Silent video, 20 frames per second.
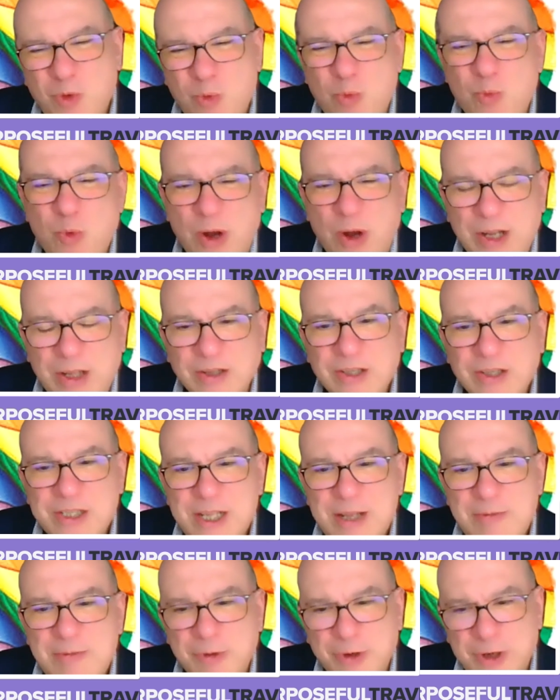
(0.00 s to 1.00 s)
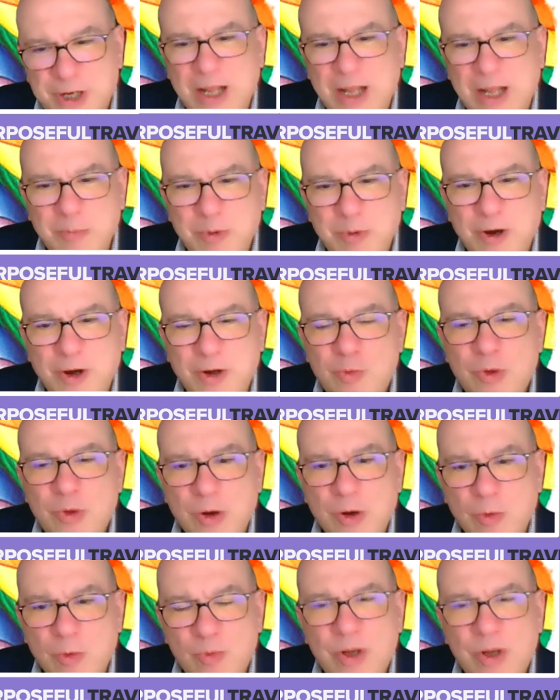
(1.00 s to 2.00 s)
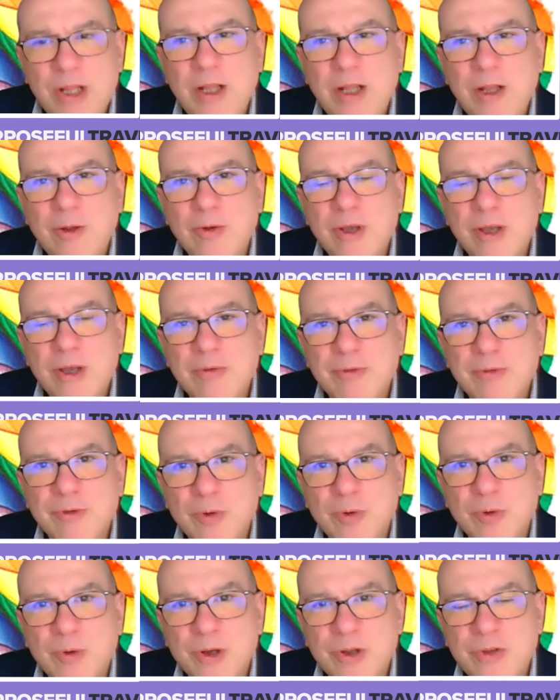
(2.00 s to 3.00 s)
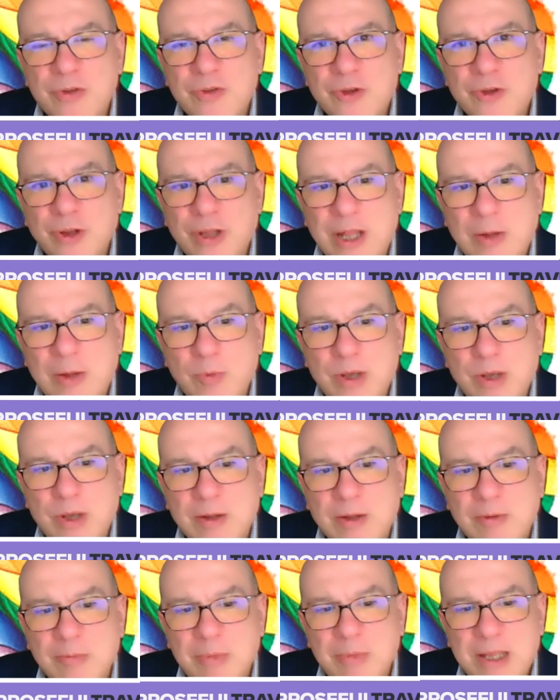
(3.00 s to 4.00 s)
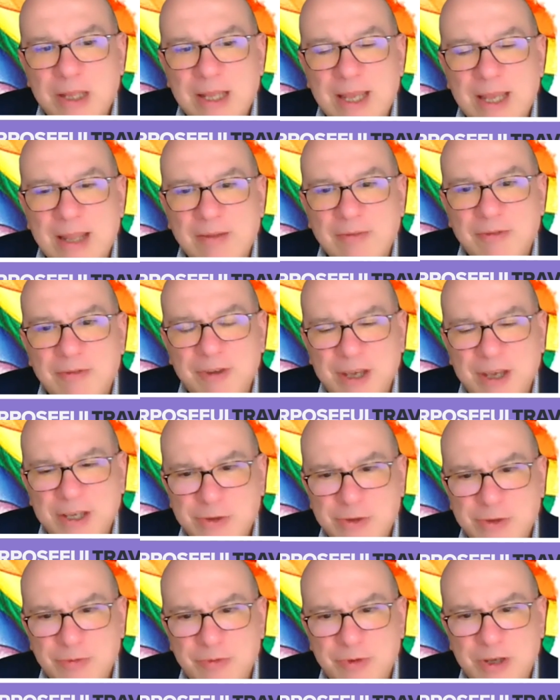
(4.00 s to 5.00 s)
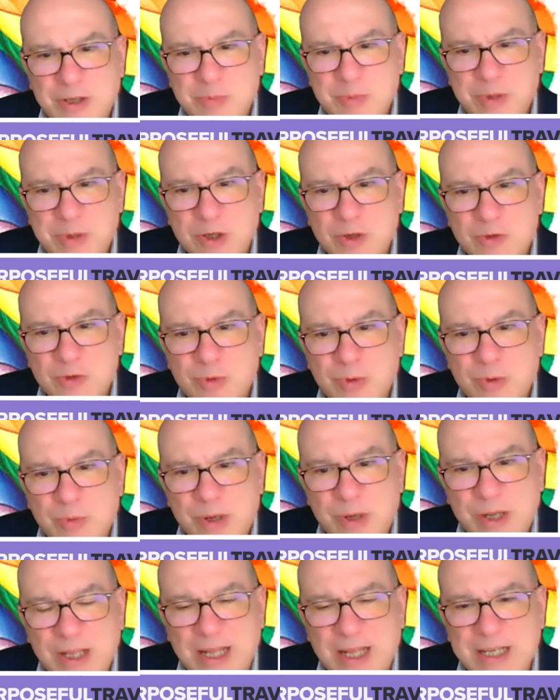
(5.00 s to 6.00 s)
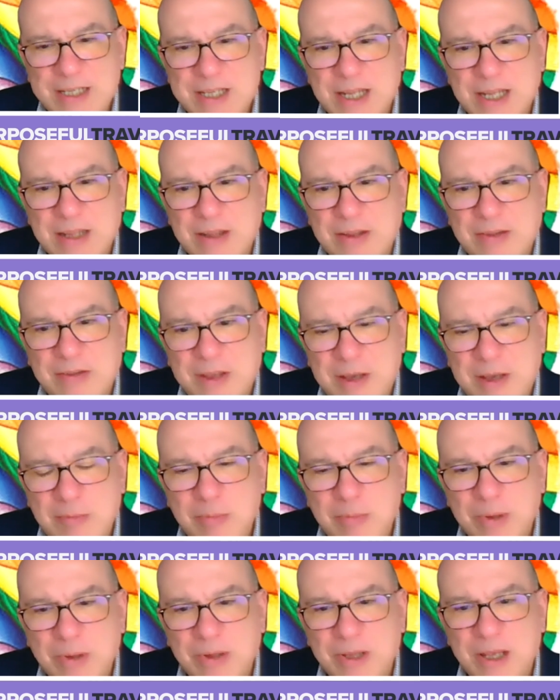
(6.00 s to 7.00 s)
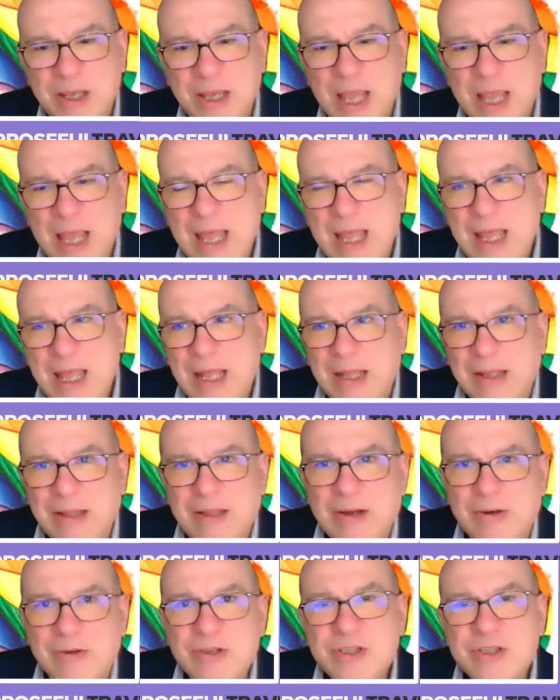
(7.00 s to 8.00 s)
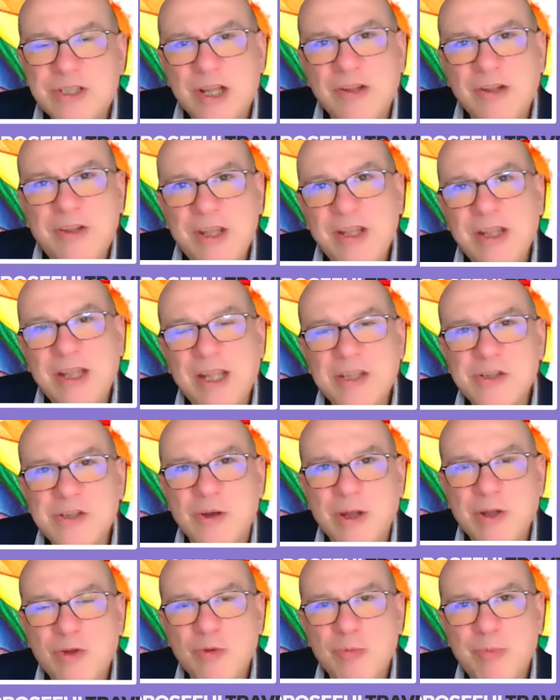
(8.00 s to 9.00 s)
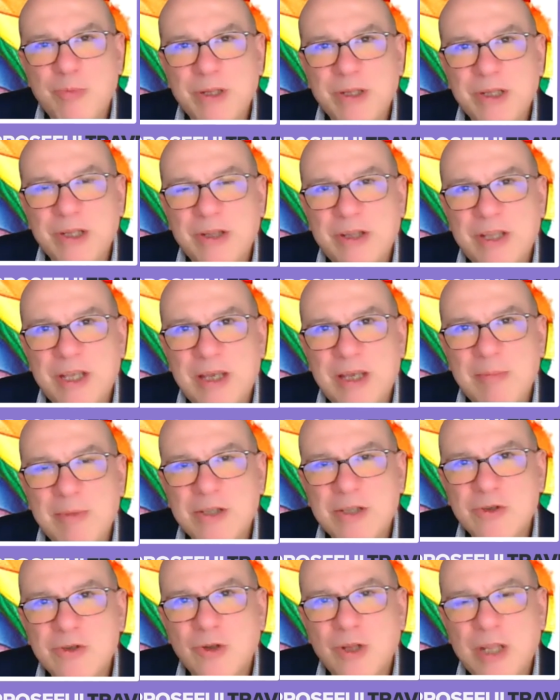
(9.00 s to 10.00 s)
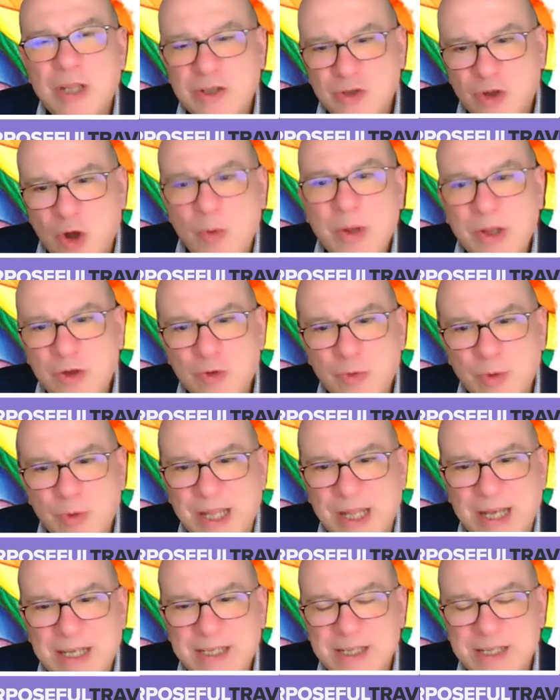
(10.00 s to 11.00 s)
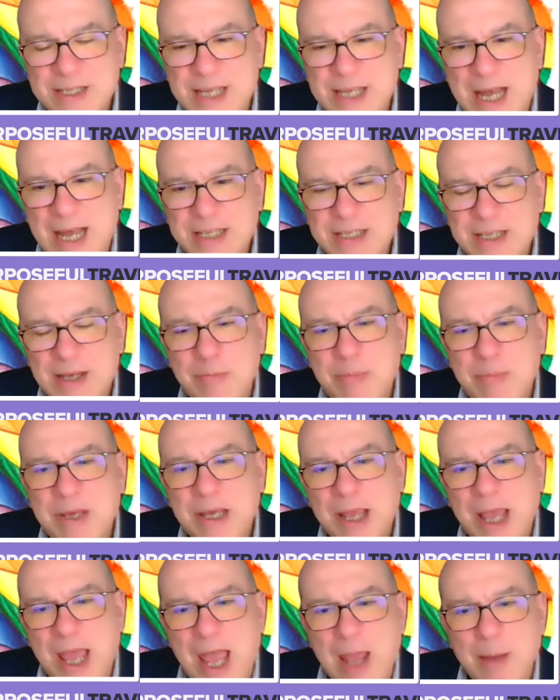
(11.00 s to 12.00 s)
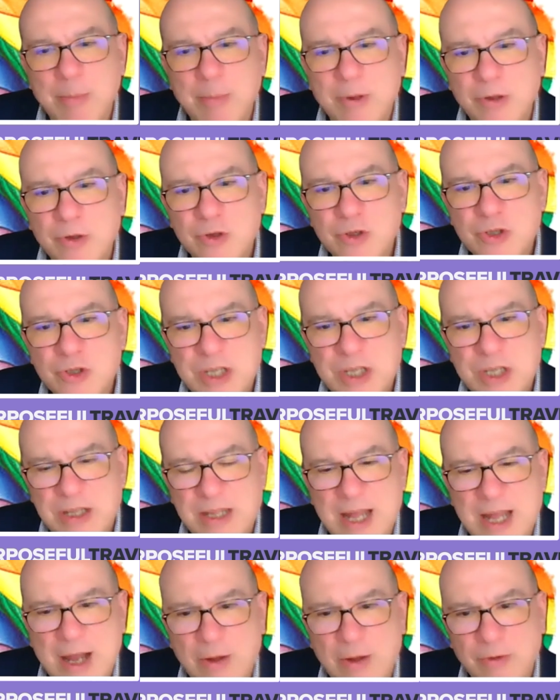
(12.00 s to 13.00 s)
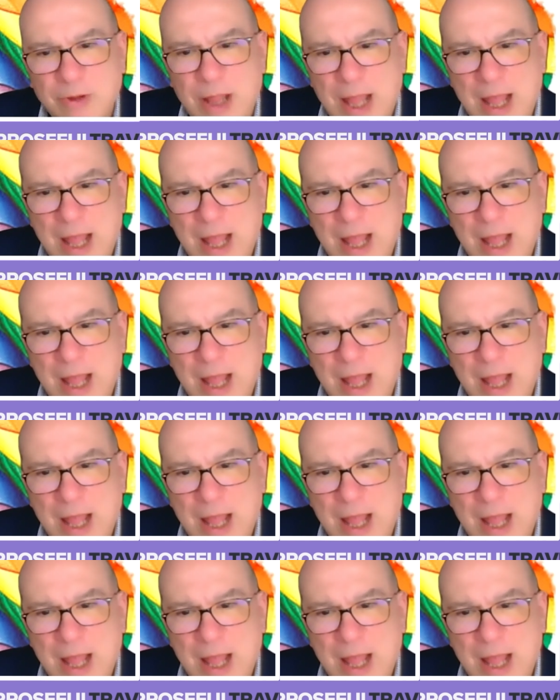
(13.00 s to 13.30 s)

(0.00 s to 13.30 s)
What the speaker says: quite honestly, for that part, we are really looking forward so that we can meet again face to face, because we realize that the team building, there is nothing that's going to build a team as good as going through an exercise and being able to sit down